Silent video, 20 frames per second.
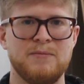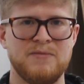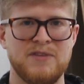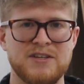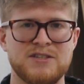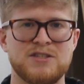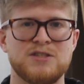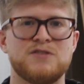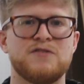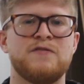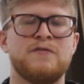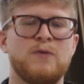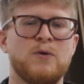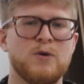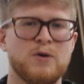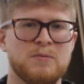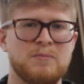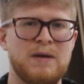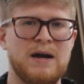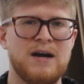This is
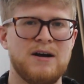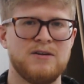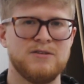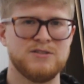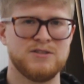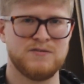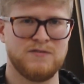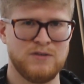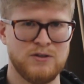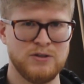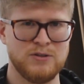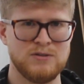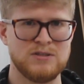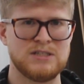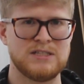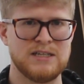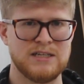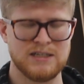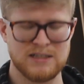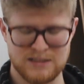4 pounds of glue
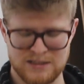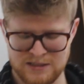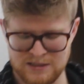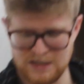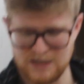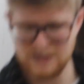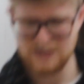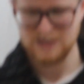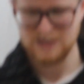sticks.